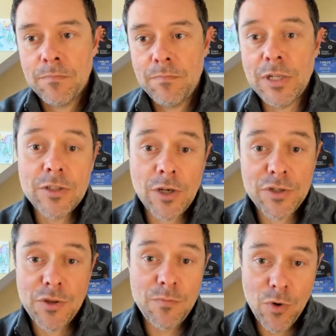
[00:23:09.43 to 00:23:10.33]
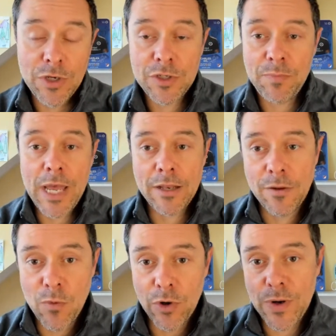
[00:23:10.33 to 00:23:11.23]
But it's also the more you spend, the
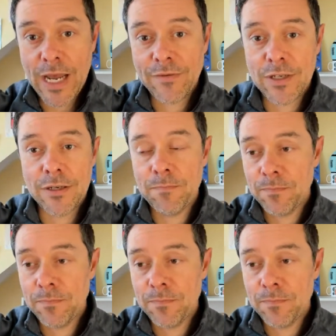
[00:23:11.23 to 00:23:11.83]
more you have to